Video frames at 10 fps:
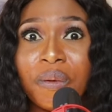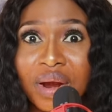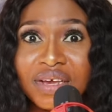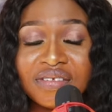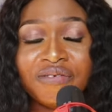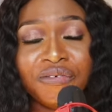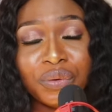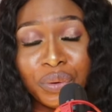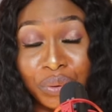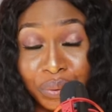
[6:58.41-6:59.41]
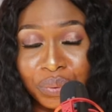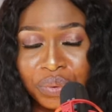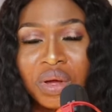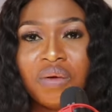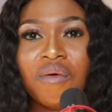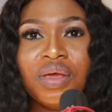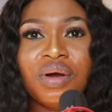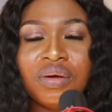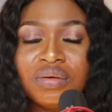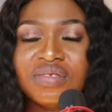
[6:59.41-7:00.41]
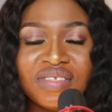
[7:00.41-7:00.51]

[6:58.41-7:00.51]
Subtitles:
price for you, where you're going to